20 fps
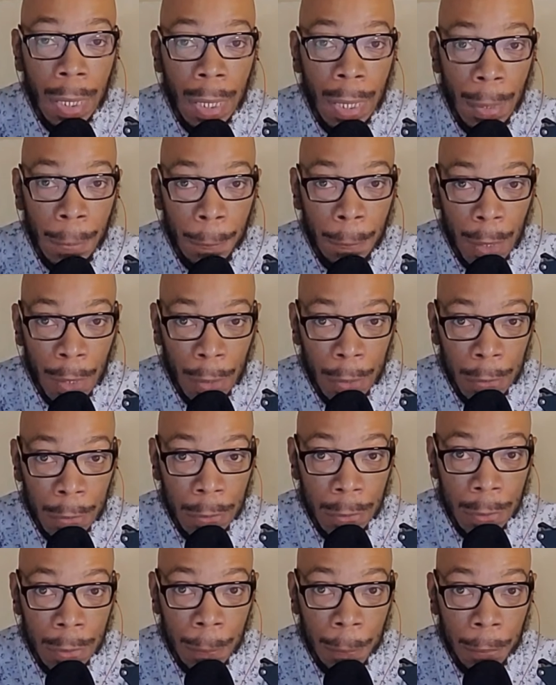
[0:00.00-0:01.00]
A boss
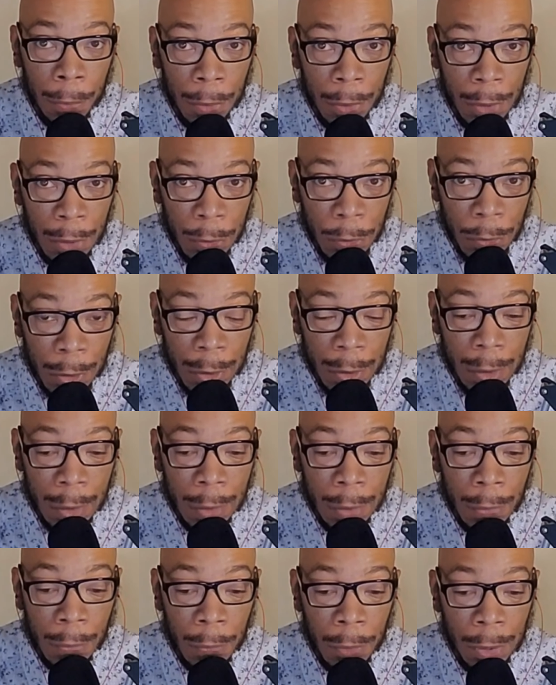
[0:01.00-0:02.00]

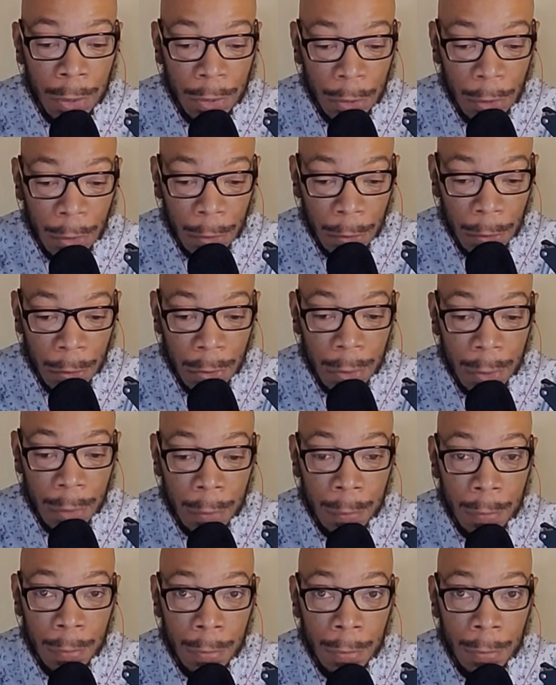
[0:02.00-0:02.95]
produces results.